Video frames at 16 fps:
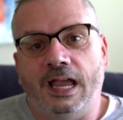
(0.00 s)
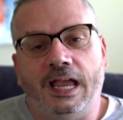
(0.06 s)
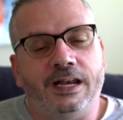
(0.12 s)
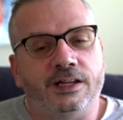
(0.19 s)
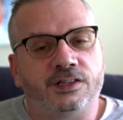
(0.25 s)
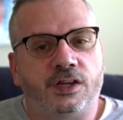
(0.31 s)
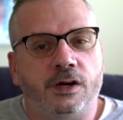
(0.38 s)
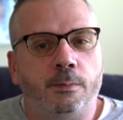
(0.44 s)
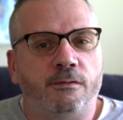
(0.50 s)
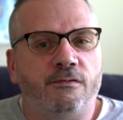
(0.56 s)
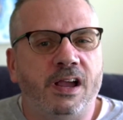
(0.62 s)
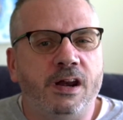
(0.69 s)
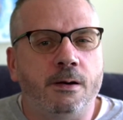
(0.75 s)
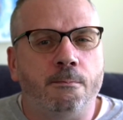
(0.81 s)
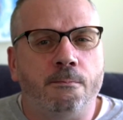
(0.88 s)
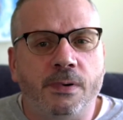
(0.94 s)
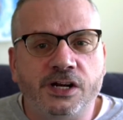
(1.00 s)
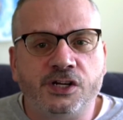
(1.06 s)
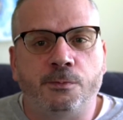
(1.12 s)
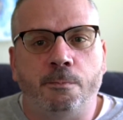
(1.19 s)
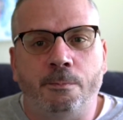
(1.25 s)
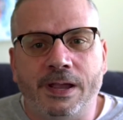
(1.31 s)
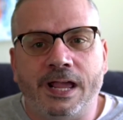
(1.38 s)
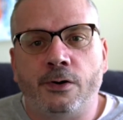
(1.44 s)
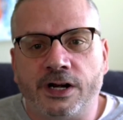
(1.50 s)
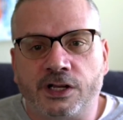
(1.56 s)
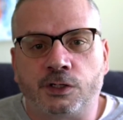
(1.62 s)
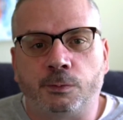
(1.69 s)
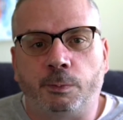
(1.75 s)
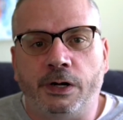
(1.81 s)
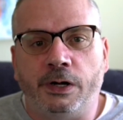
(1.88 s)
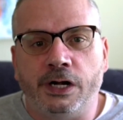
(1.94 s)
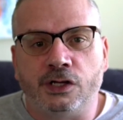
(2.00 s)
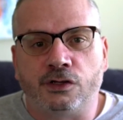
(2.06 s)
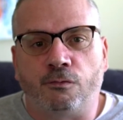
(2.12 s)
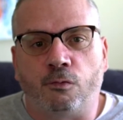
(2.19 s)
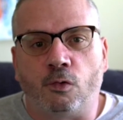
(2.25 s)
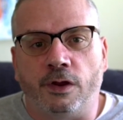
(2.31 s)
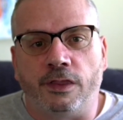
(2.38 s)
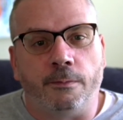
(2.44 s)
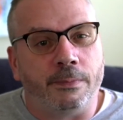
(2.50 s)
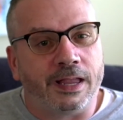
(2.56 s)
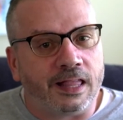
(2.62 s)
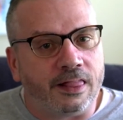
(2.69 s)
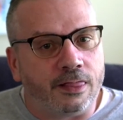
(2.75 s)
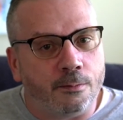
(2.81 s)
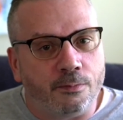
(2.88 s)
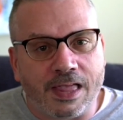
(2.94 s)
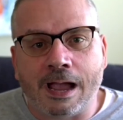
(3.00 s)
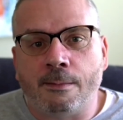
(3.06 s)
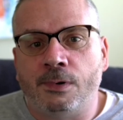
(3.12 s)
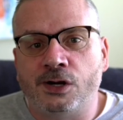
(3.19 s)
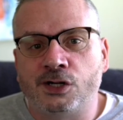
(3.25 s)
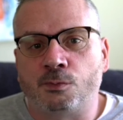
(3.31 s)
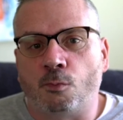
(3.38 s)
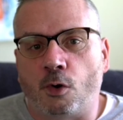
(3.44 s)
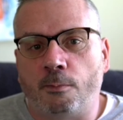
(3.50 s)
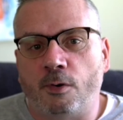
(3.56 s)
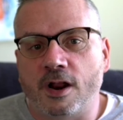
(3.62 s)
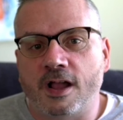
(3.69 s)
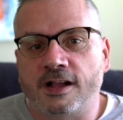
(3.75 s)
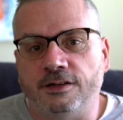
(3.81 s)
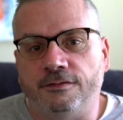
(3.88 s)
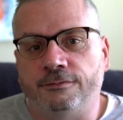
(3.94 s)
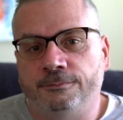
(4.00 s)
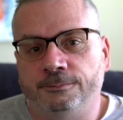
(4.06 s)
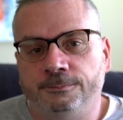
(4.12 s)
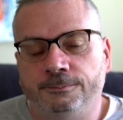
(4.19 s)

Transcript: and it's going to provide a much better experience for them, making them that much more productive.